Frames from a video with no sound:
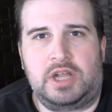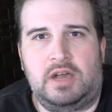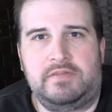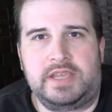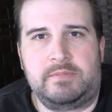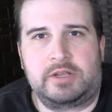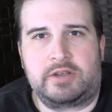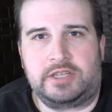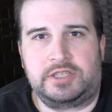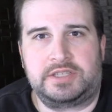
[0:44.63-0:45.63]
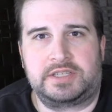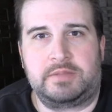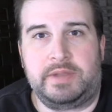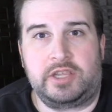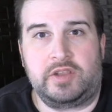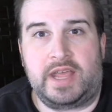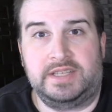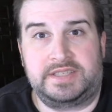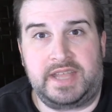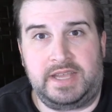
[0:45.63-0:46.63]
of the immigration system in the
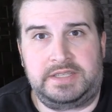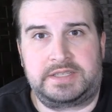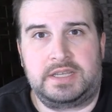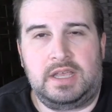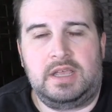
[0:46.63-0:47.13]
United States.